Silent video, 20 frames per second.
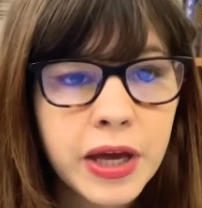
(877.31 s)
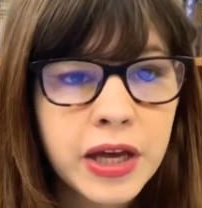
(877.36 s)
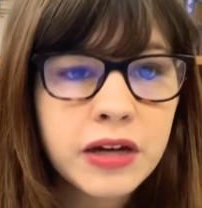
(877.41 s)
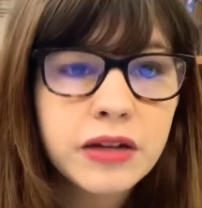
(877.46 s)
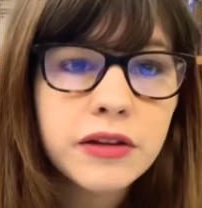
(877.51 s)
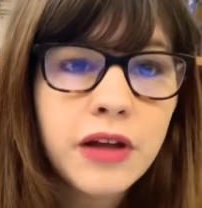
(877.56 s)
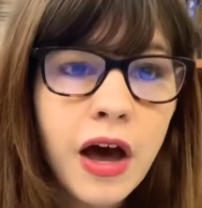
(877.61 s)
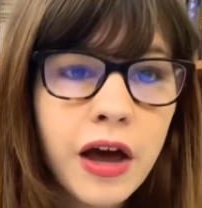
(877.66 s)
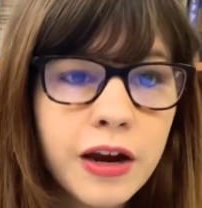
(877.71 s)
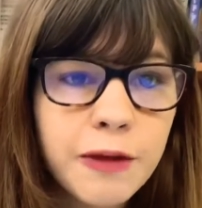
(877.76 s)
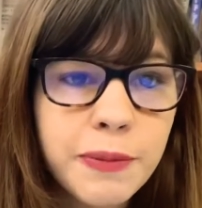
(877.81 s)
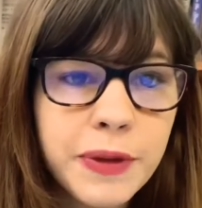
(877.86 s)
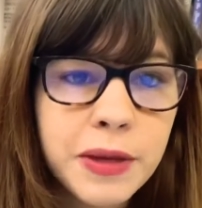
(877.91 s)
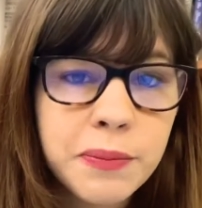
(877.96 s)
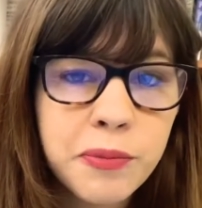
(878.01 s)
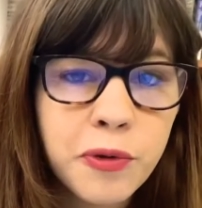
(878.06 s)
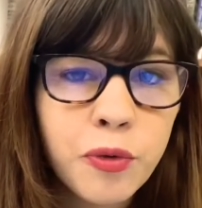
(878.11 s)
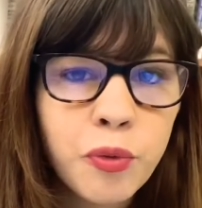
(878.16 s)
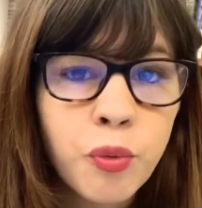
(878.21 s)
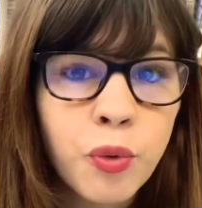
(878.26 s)
And a lot of
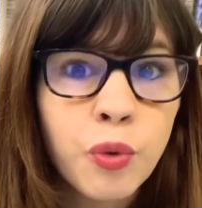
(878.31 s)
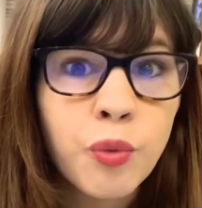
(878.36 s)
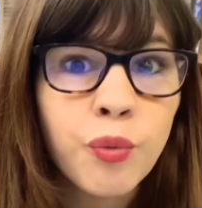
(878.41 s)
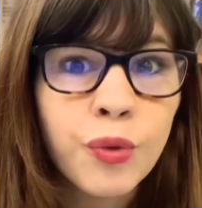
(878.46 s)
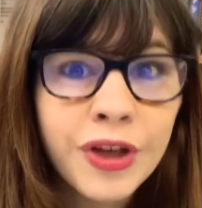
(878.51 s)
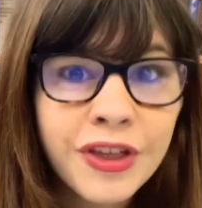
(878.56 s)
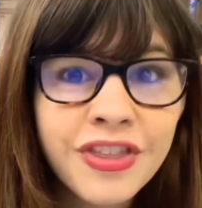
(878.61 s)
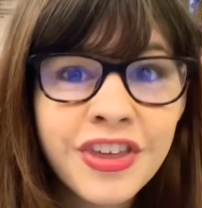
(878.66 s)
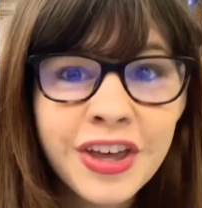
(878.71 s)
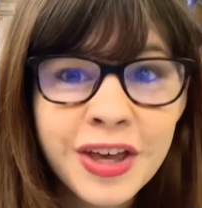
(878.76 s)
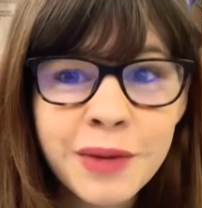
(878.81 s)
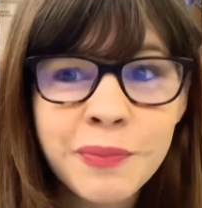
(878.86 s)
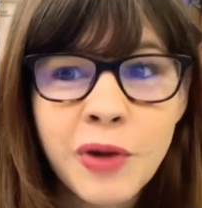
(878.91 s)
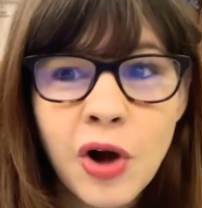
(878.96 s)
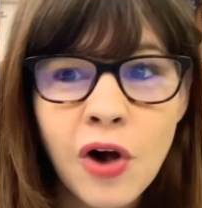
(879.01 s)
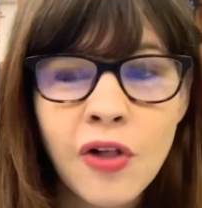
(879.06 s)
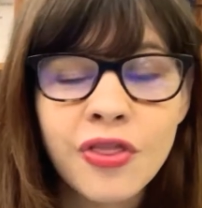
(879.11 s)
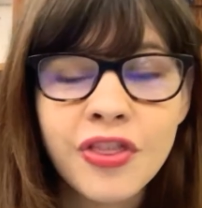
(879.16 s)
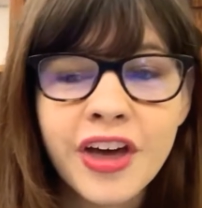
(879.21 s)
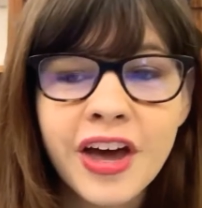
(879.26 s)
people were with him
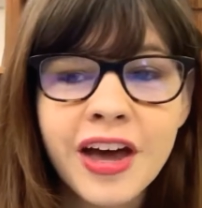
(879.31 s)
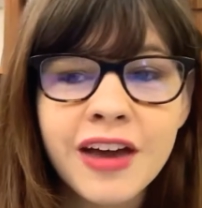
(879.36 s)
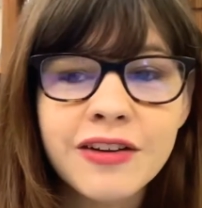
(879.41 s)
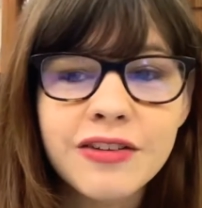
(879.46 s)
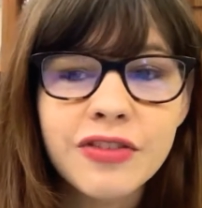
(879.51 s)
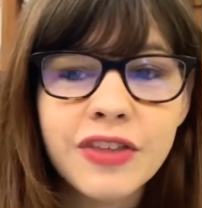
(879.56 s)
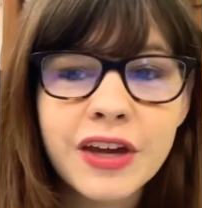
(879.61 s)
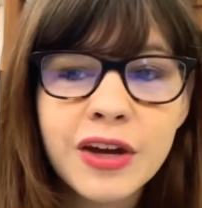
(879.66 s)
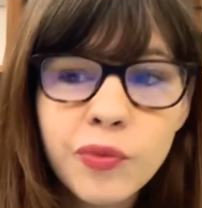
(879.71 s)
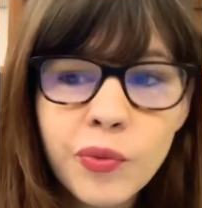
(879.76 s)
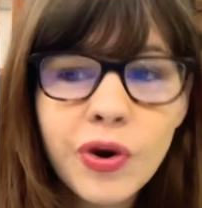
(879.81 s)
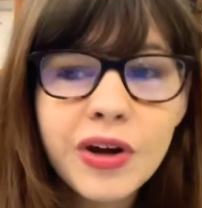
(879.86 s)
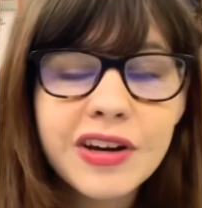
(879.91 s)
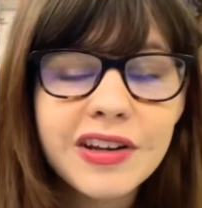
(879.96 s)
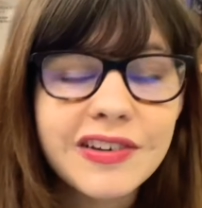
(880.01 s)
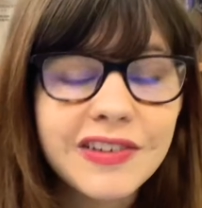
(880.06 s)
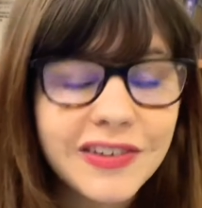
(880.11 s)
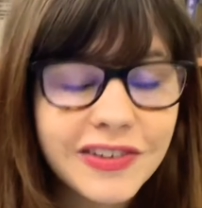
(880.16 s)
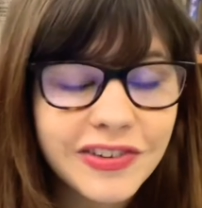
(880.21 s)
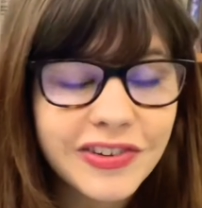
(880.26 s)
on that. They
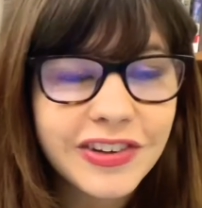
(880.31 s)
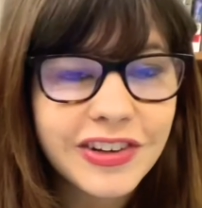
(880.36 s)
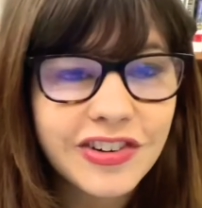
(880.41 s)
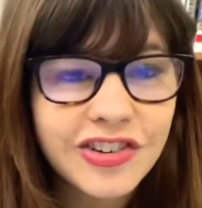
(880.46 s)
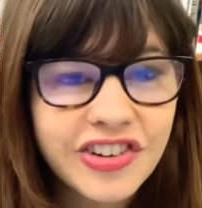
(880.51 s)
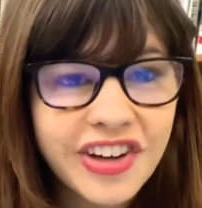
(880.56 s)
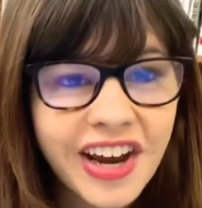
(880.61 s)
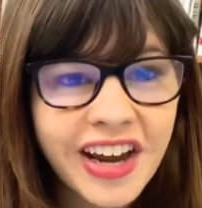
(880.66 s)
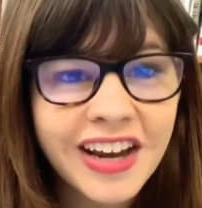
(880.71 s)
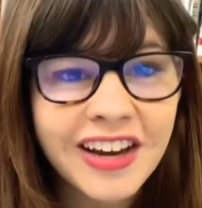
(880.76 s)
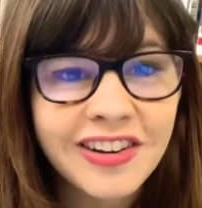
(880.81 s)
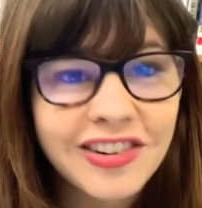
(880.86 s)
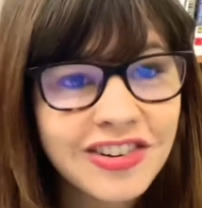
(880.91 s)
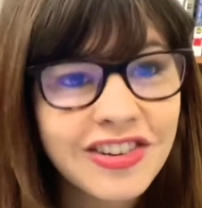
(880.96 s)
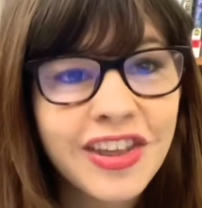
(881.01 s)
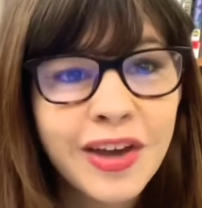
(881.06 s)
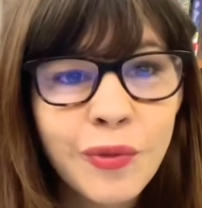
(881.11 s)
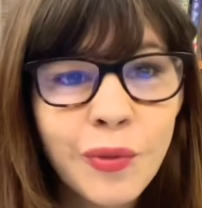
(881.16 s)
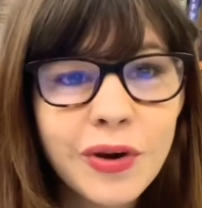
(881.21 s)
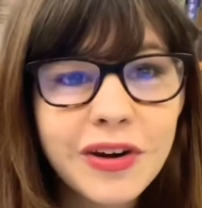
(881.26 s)
wanted to see change.
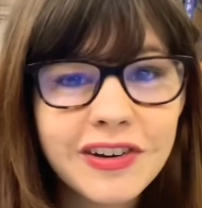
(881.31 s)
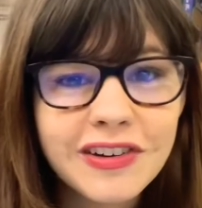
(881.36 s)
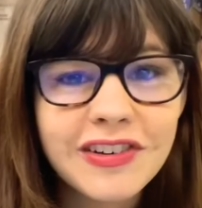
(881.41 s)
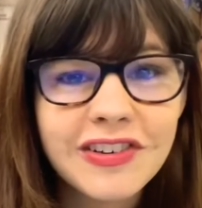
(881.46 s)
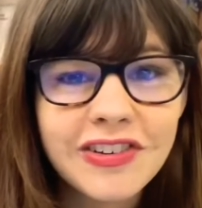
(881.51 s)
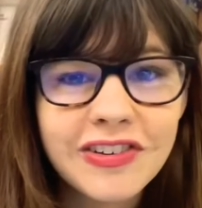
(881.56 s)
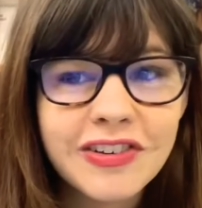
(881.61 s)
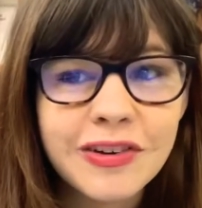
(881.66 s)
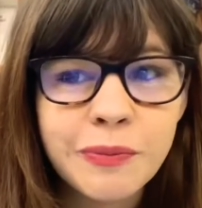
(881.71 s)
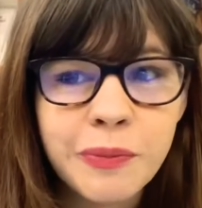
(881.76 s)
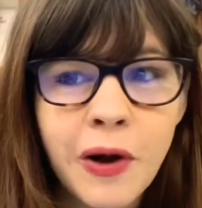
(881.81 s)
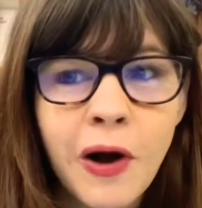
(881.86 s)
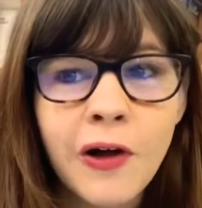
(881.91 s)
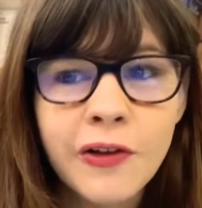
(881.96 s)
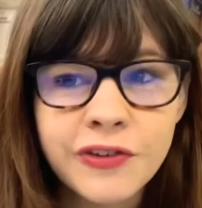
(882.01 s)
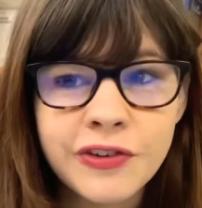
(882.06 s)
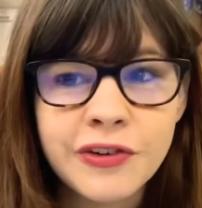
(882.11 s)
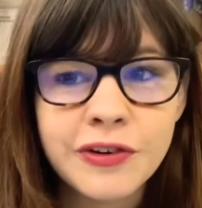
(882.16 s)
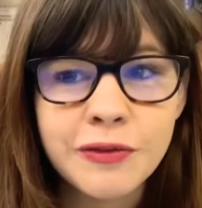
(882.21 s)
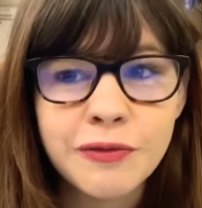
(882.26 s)
They wanted to see
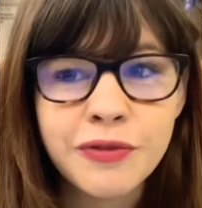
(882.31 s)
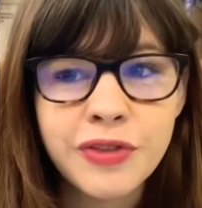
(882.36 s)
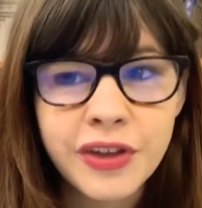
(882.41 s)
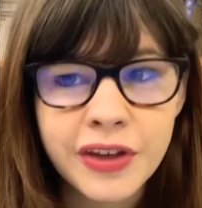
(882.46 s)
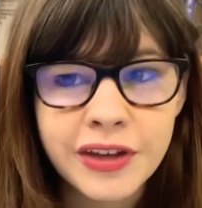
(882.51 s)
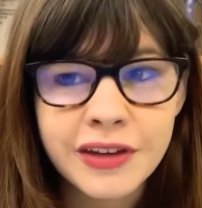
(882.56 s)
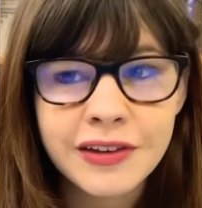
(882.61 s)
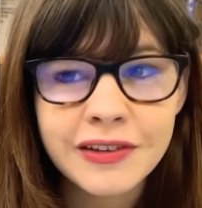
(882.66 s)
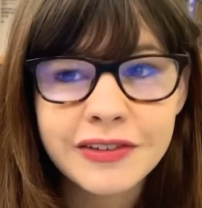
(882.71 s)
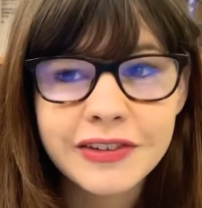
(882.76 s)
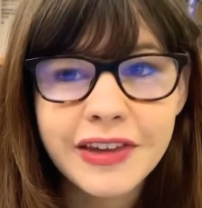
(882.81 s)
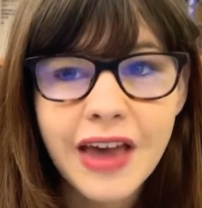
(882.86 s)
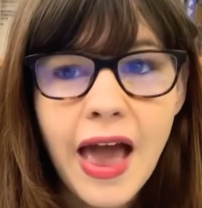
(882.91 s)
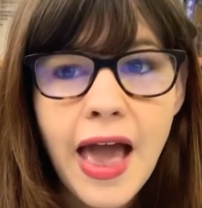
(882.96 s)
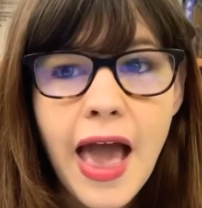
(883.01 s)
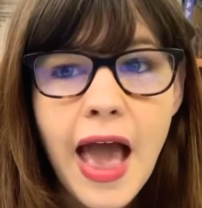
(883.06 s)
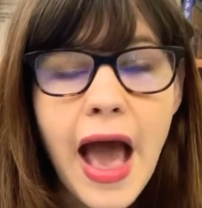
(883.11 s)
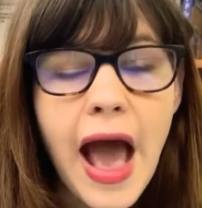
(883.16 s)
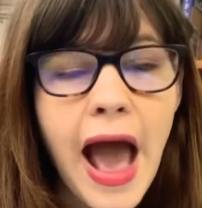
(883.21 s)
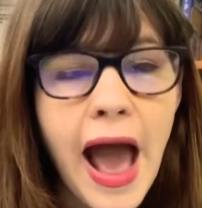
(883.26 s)
positive things
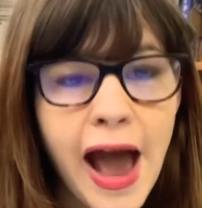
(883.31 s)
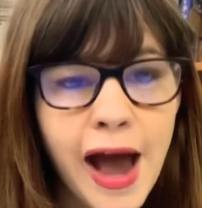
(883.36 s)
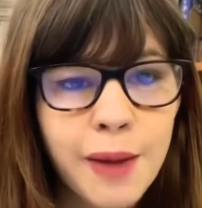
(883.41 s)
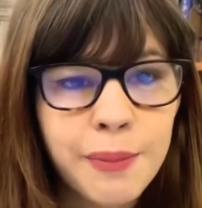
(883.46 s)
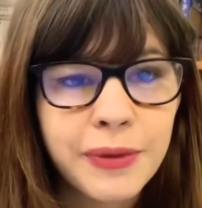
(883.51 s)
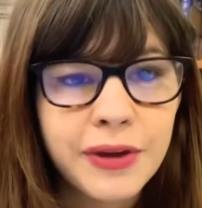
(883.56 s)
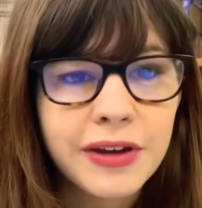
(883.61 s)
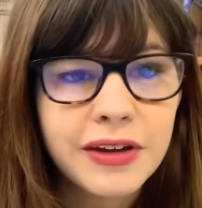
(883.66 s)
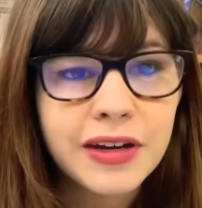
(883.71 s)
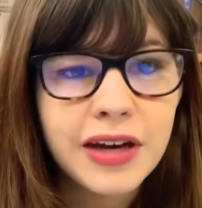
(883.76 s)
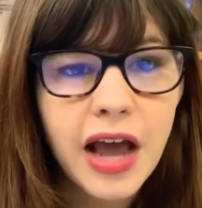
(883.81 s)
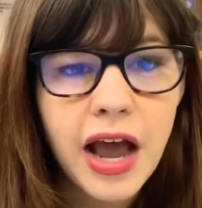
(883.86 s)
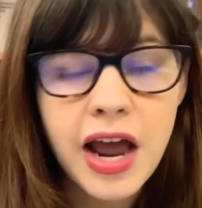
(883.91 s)
happen.